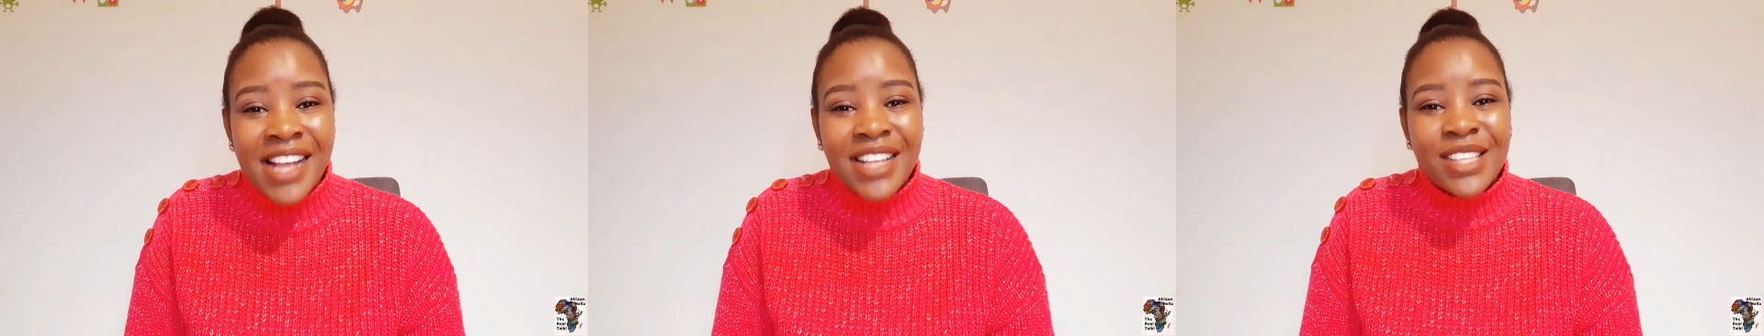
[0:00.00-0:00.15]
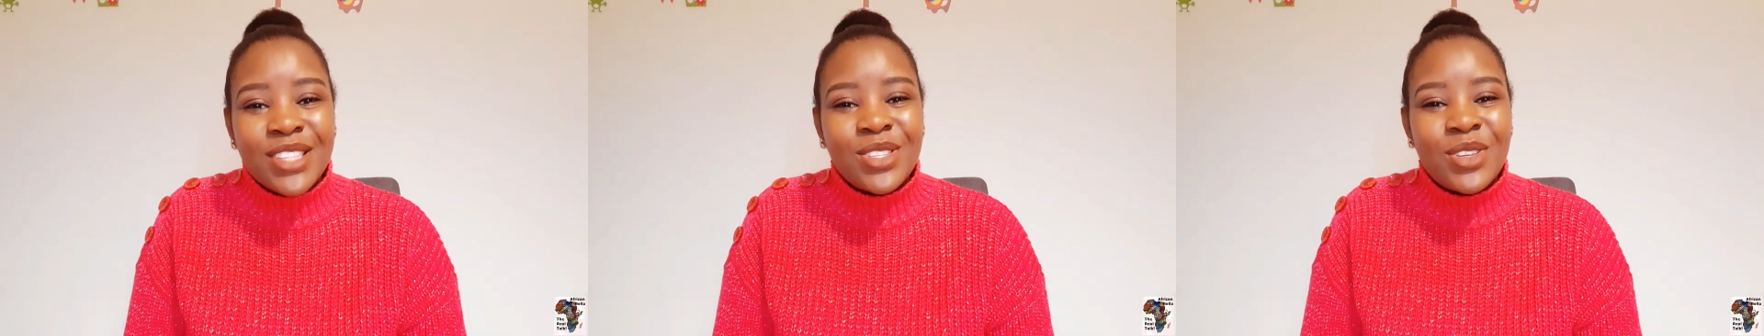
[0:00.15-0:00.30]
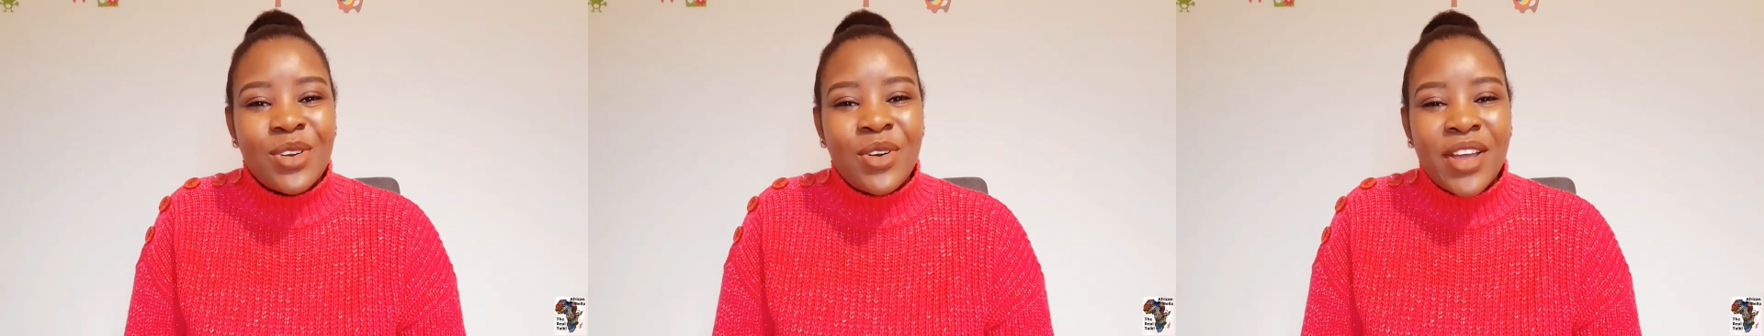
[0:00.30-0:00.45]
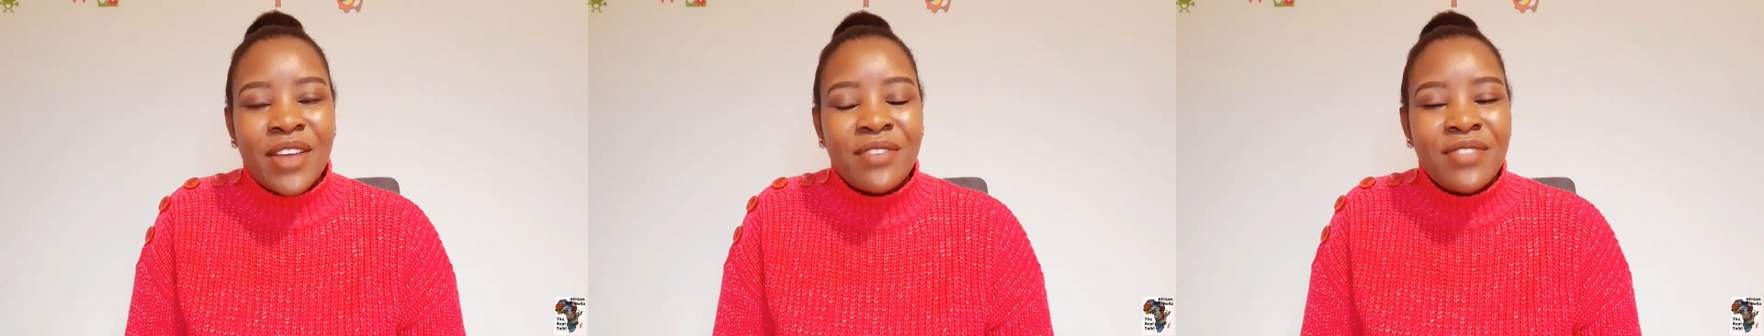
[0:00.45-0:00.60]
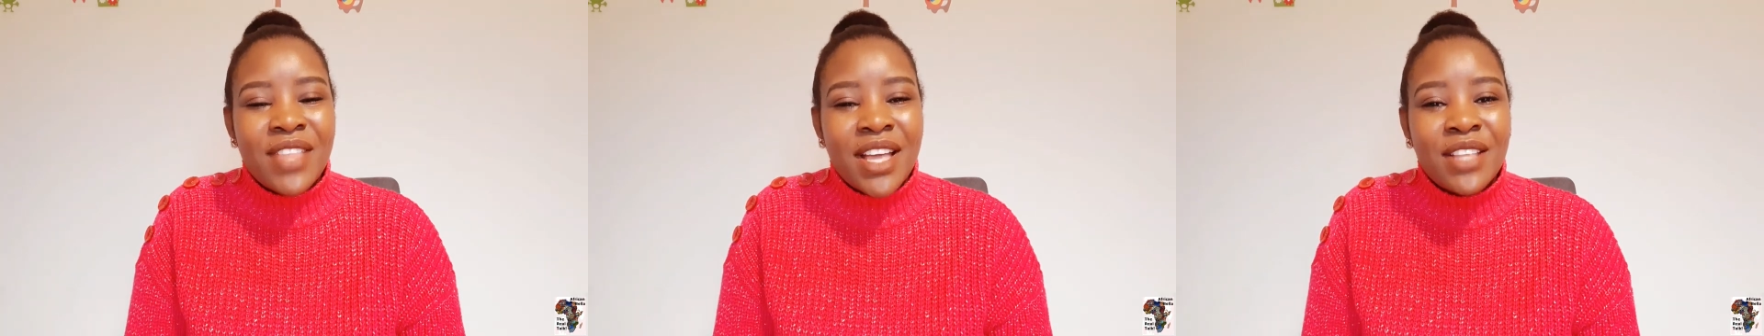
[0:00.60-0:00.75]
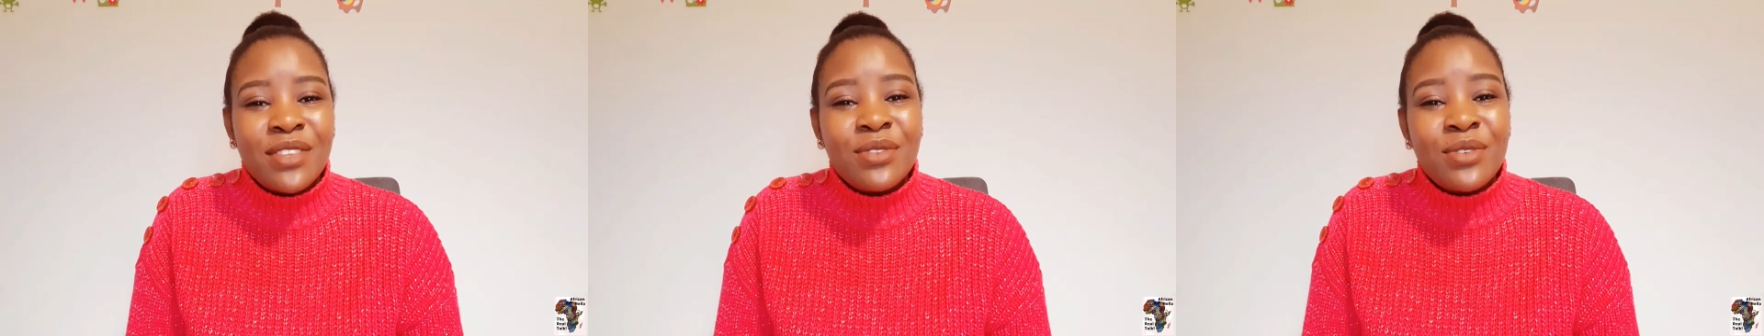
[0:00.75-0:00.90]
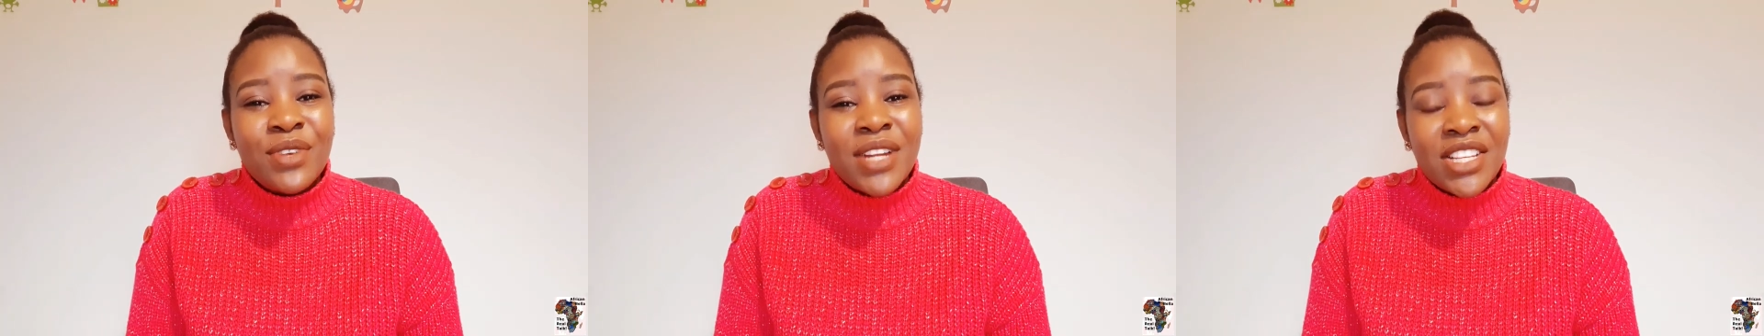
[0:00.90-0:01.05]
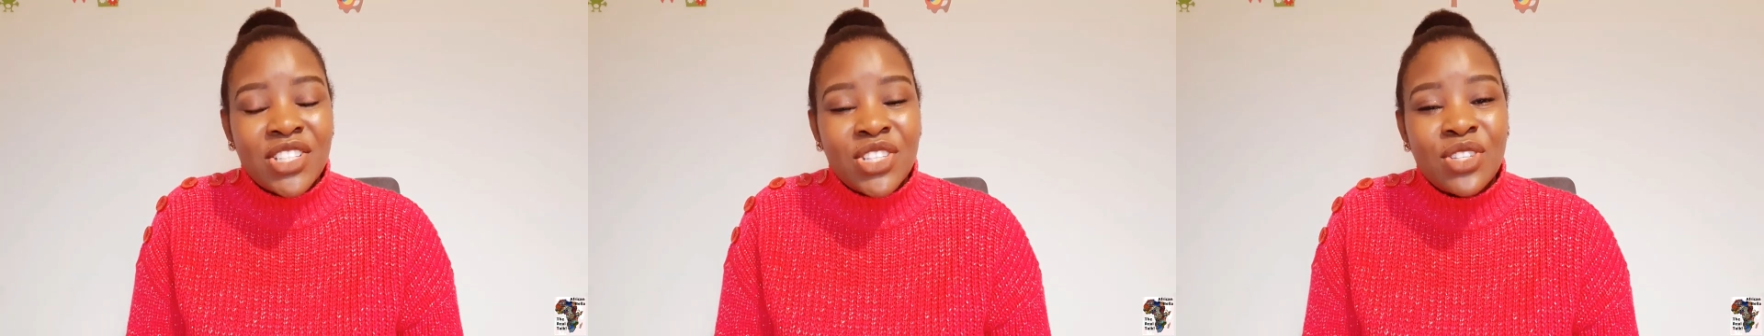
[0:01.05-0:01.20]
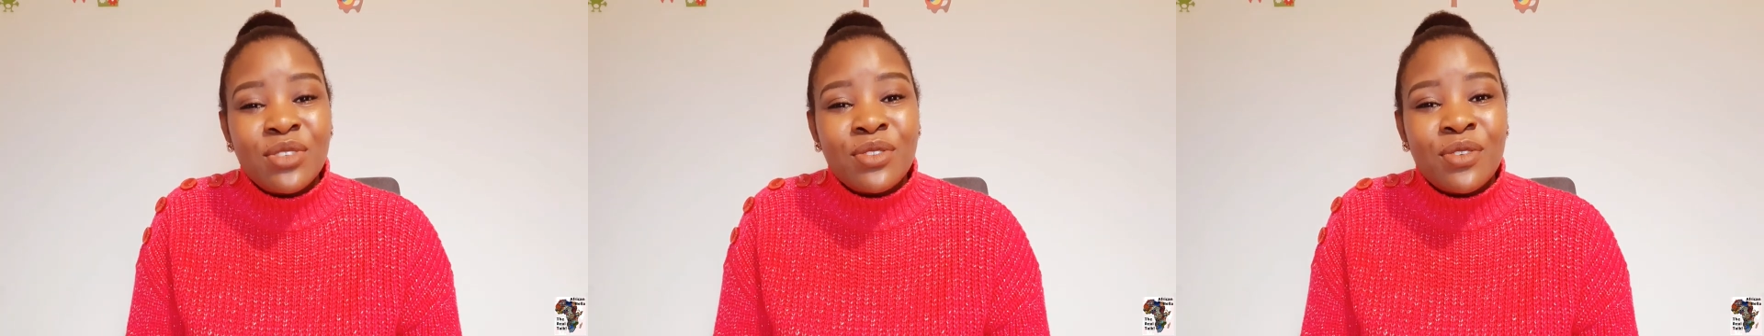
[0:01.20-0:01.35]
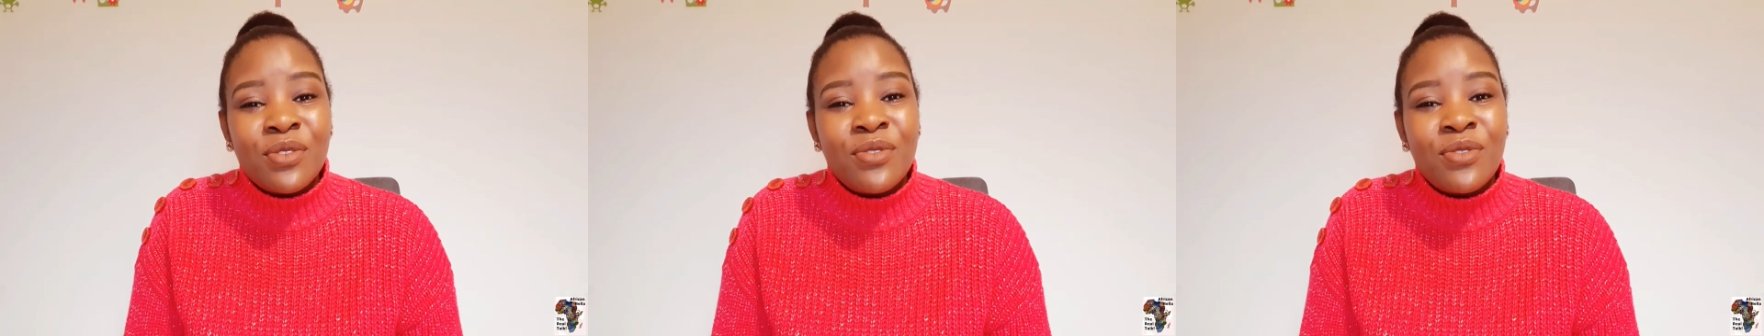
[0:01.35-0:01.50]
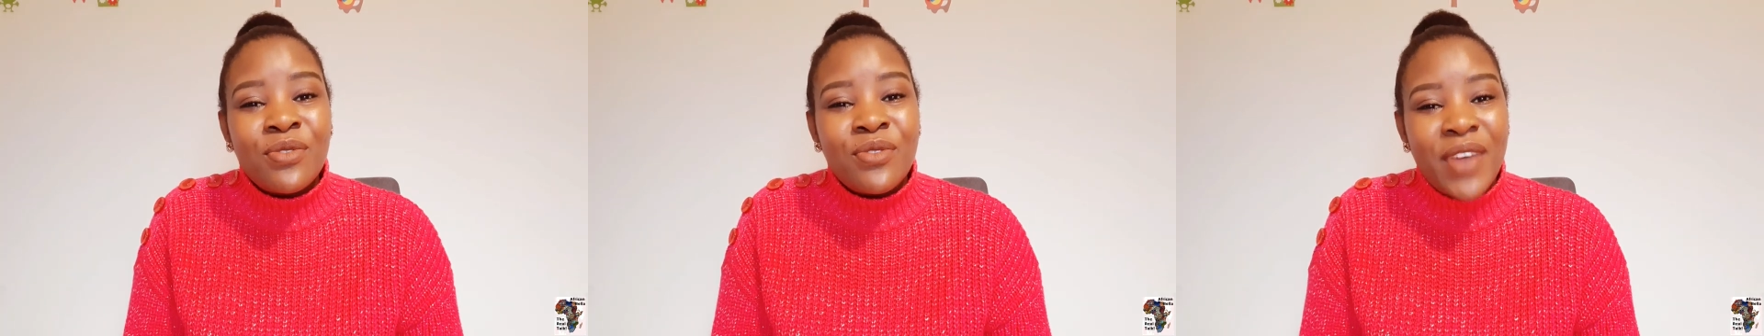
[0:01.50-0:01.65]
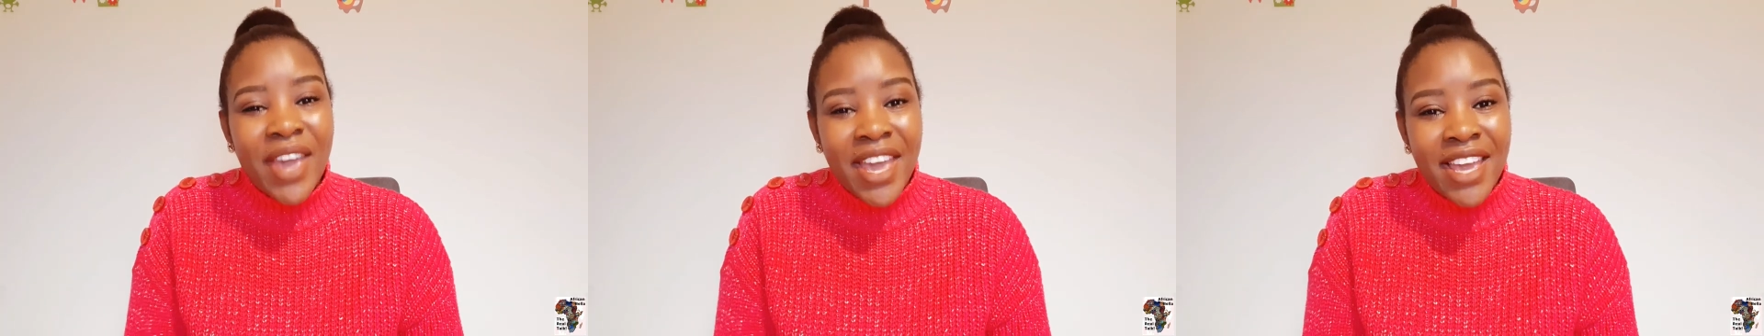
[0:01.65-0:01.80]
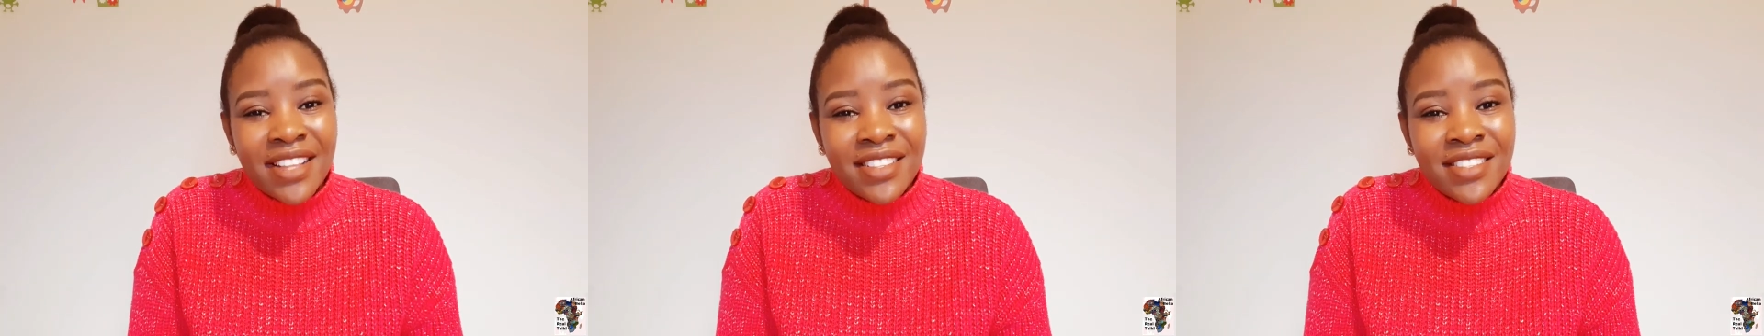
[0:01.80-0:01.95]
So if that relationship
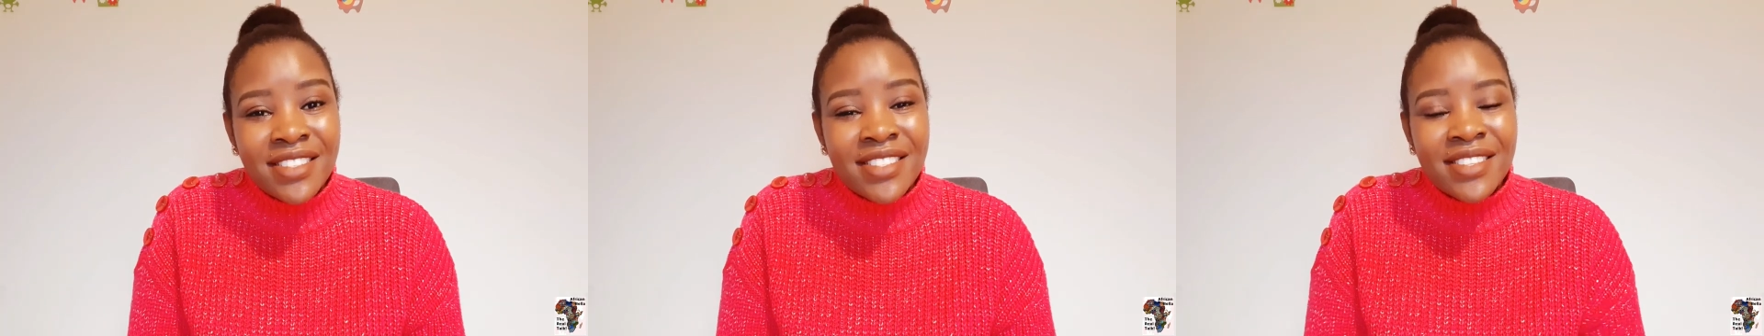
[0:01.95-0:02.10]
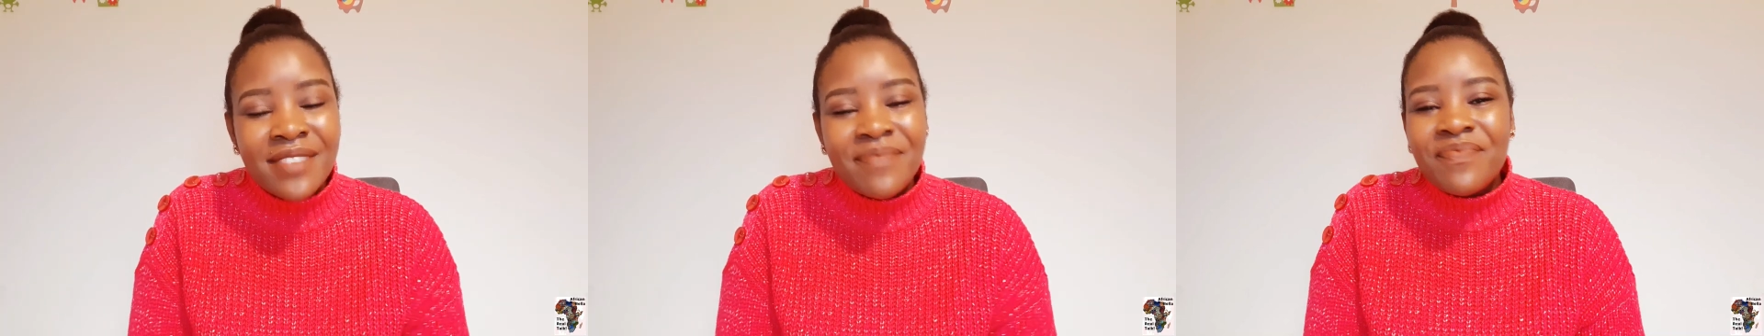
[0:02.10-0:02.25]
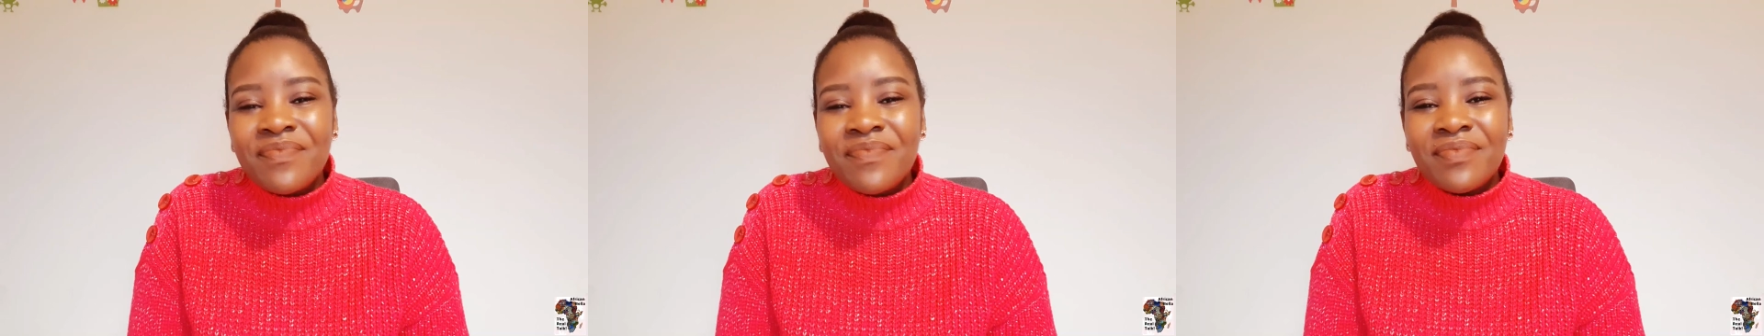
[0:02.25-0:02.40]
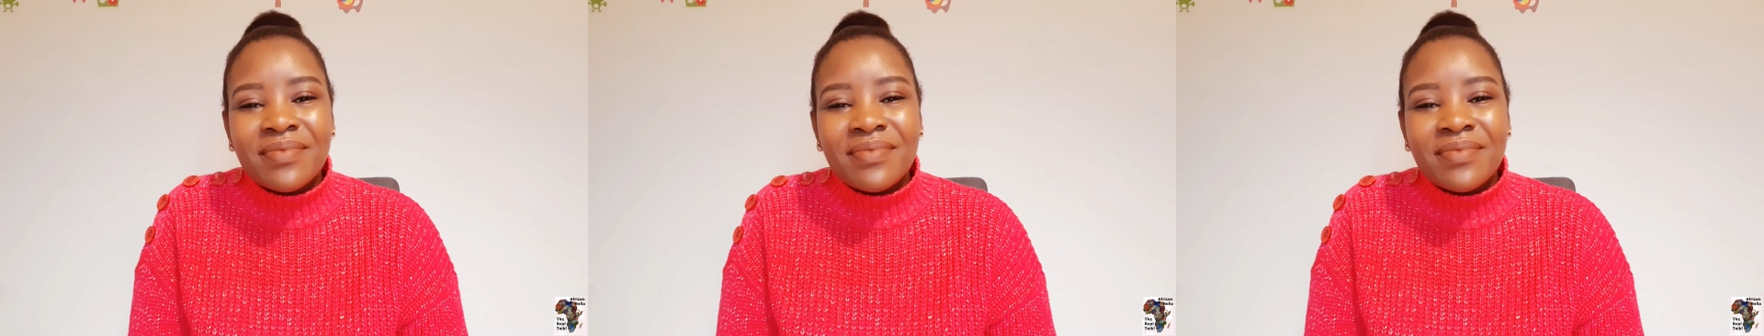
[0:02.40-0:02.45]
fails,